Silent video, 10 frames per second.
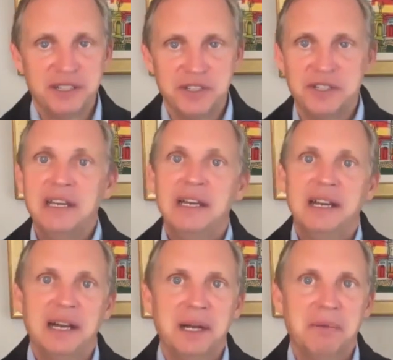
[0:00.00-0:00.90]
just
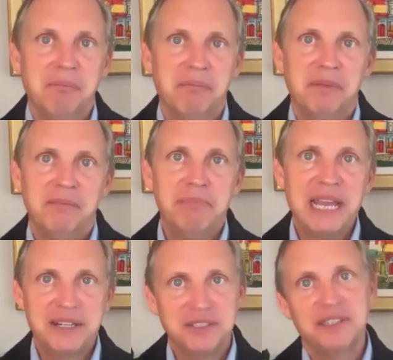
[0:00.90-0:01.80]

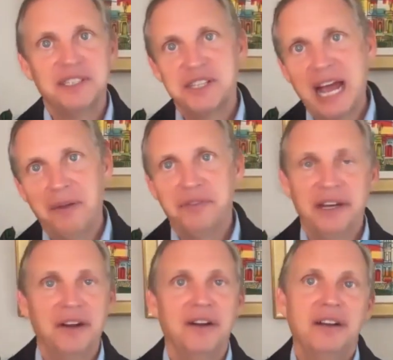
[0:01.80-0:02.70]
bait that's out
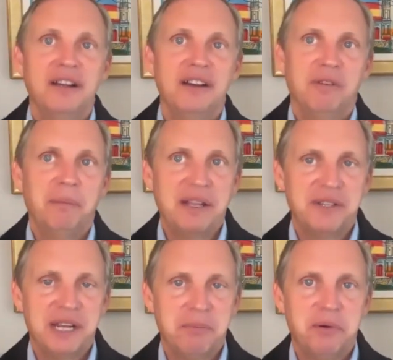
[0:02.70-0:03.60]
there from that
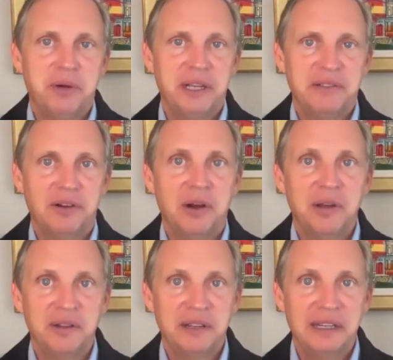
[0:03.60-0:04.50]
standpoint
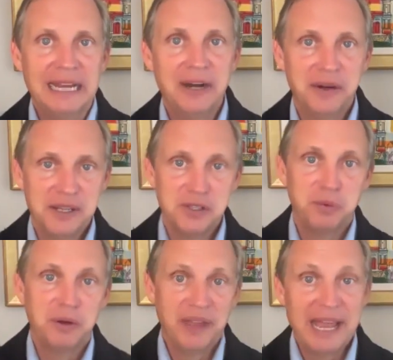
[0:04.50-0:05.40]
on areas
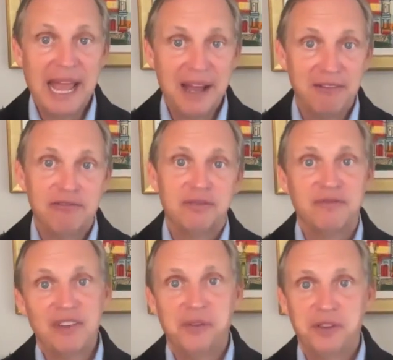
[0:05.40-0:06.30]
where they have
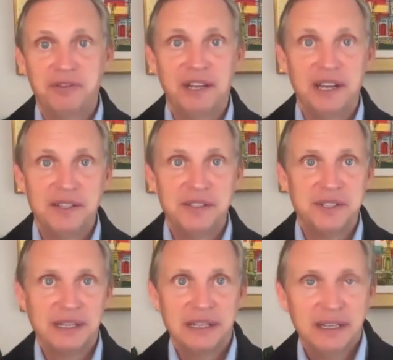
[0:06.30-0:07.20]
found the flies.
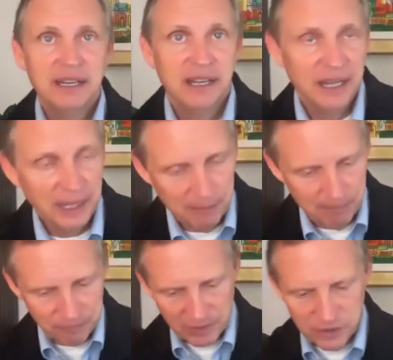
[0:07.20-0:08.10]

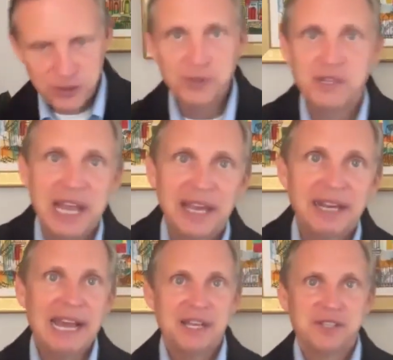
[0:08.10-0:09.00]
Suzanne
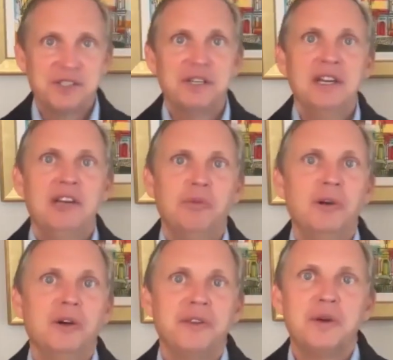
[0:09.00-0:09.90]
asked,
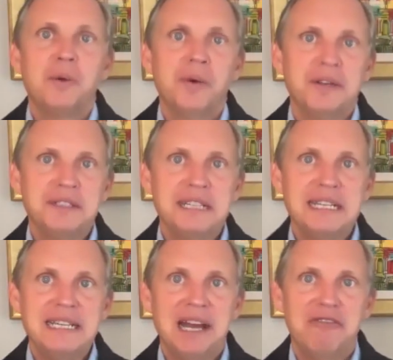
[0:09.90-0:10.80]
will the
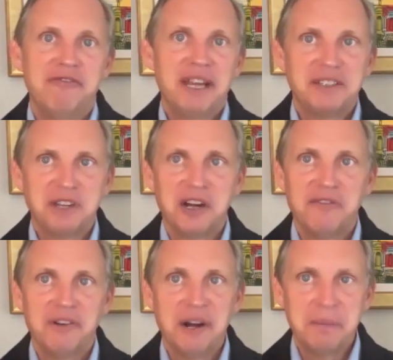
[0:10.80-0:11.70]
quarantine affect our
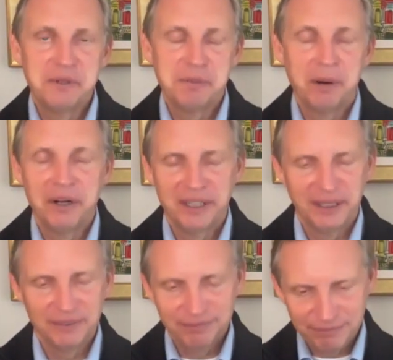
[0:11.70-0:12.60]
farmers market?